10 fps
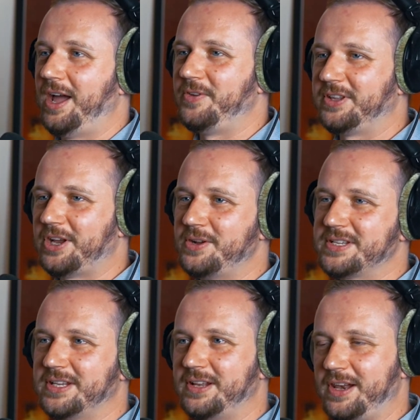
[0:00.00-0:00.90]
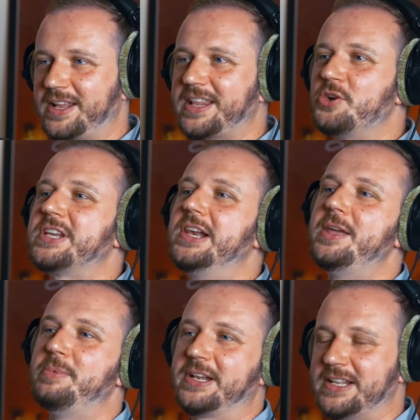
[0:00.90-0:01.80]
i think there is a like there's a
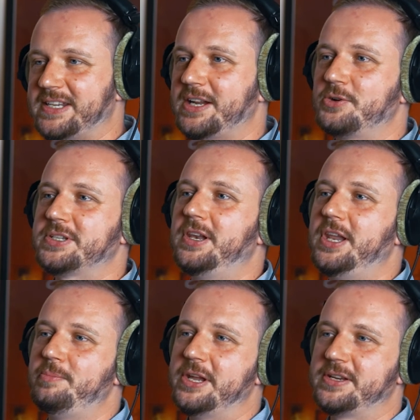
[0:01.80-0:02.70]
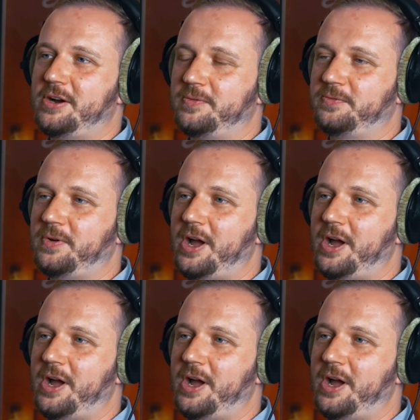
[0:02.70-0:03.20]
limit let's say there's a limit of